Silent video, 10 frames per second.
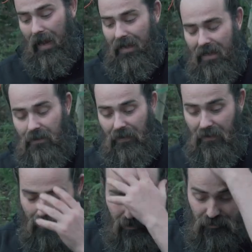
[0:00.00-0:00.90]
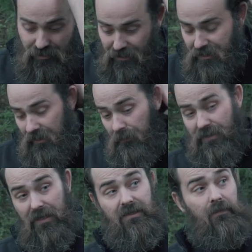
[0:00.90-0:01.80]
I can have an emergency sleep
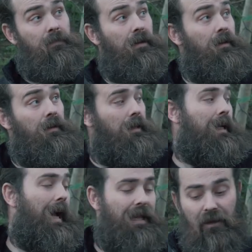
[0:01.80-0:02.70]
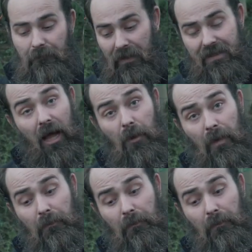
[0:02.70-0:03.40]
system. I can have my tarp